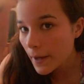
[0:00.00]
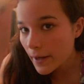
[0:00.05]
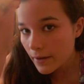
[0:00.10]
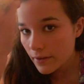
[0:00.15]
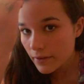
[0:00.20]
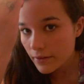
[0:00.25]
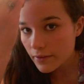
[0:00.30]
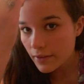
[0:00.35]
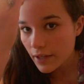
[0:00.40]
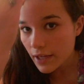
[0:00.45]

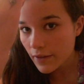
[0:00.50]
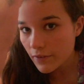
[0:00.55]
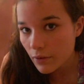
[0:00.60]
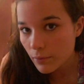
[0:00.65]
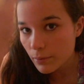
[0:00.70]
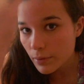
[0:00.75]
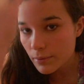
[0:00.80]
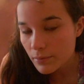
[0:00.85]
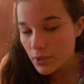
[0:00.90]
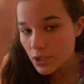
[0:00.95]
It looks like I
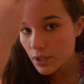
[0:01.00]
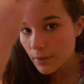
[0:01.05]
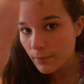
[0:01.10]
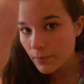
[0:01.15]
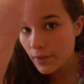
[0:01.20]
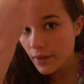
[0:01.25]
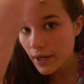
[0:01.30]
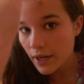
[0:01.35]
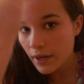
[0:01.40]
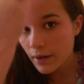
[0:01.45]
have a blemish up
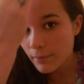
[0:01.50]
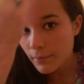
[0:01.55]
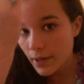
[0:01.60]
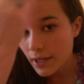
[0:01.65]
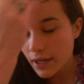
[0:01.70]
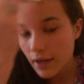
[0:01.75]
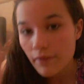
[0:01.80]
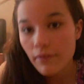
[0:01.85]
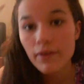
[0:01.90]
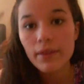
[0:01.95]
there. I'm
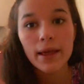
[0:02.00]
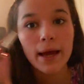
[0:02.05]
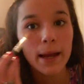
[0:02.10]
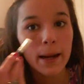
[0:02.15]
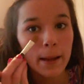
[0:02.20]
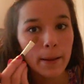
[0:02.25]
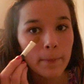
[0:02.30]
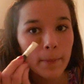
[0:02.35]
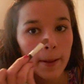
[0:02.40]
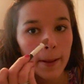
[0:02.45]
going to cover
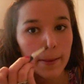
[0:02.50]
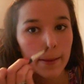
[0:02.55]
that up.